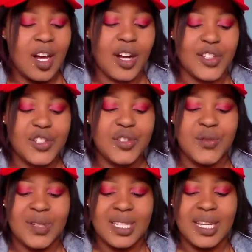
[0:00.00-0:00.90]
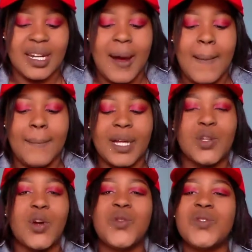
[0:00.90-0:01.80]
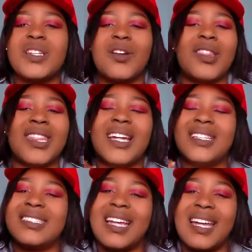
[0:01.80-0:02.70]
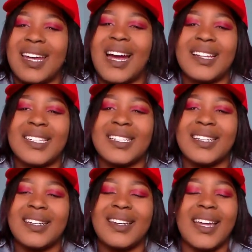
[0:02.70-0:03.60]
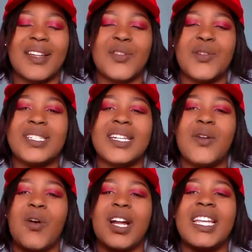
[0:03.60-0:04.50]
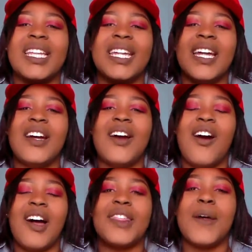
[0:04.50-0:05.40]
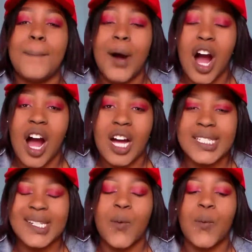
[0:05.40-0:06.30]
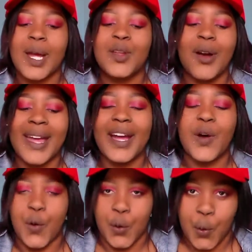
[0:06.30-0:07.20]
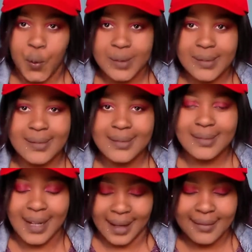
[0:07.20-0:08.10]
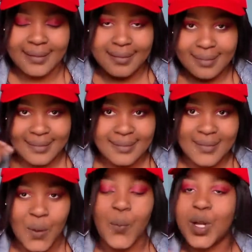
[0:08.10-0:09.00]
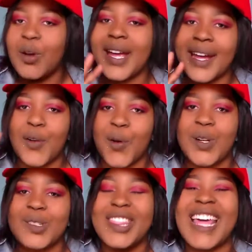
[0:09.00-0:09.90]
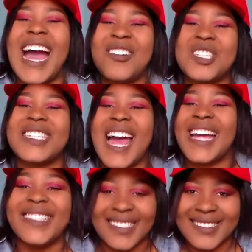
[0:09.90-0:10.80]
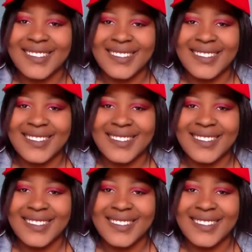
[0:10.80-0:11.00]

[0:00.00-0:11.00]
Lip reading: Yeah, just use that, but don't use it on the inside, guys. Like, use it only on the part where your hair grows, like where your hair grows, on the outside.